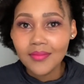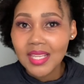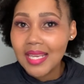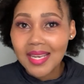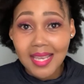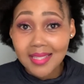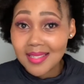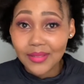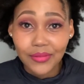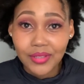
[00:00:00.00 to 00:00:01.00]
it hits
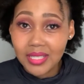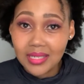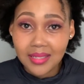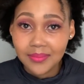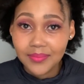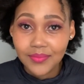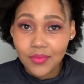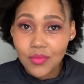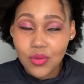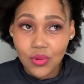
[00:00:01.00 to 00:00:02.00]
differently,
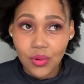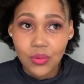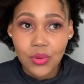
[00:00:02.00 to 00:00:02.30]
you know.